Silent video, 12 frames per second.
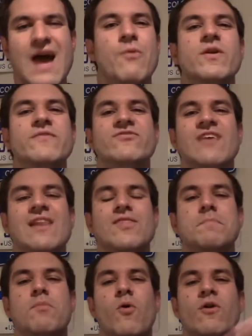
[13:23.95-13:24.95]
I would have said
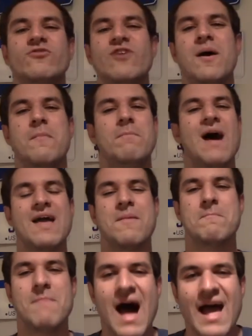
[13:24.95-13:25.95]
the Porsche by a
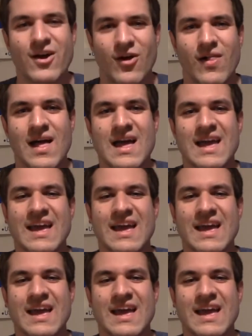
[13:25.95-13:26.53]
mile.